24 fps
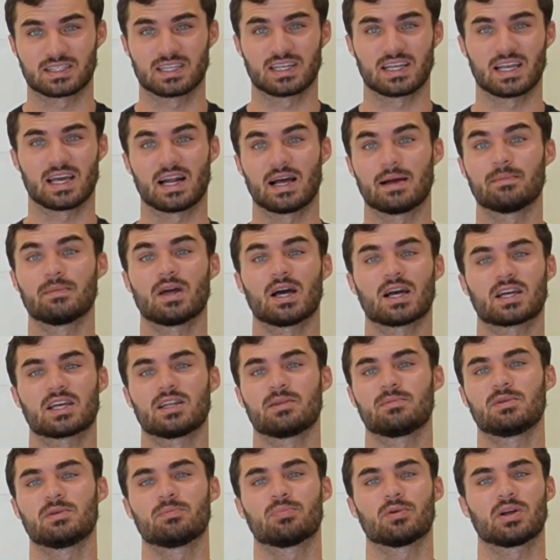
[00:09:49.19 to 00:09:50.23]
Again, I'm not going
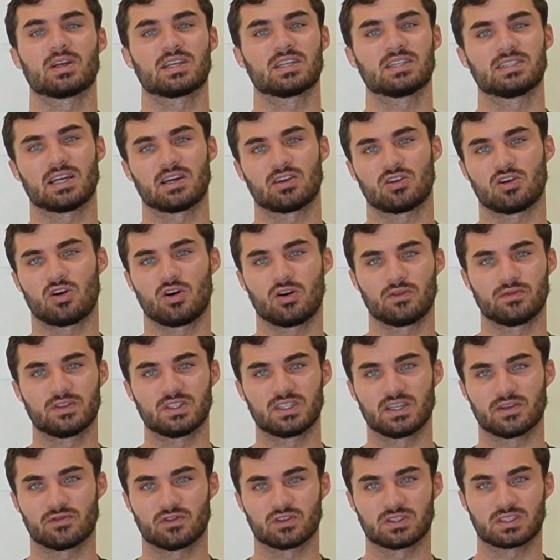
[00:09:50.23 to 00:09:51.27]
to be breaking down all the
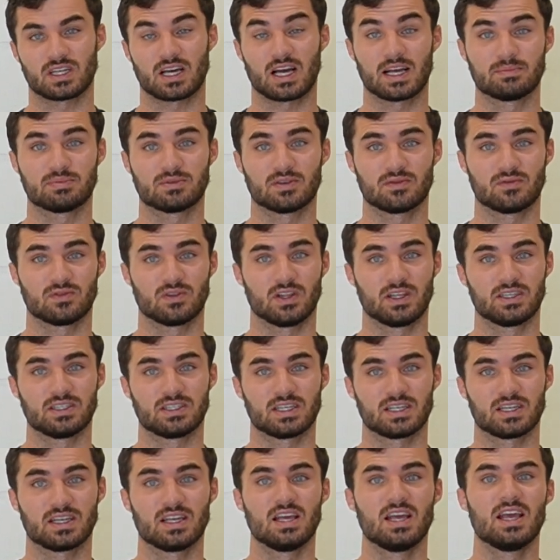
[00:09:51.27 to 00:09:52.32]
different types of
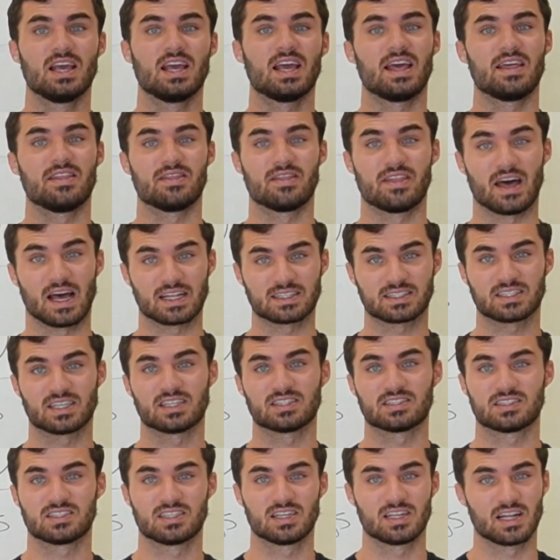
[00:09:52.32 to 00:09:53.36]
lending in that
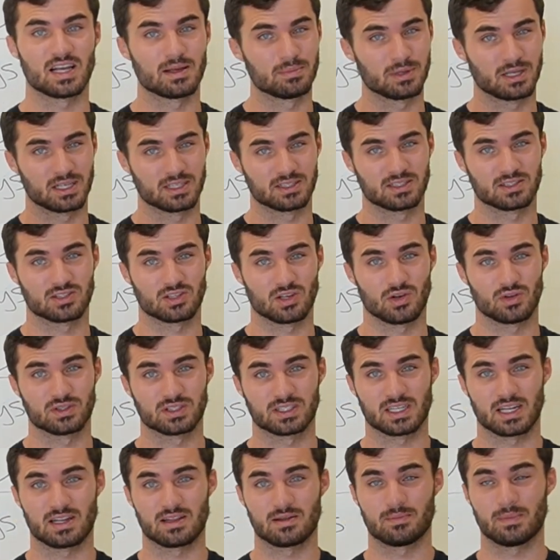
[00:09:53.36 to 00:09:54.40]
sense today because it's all inside of the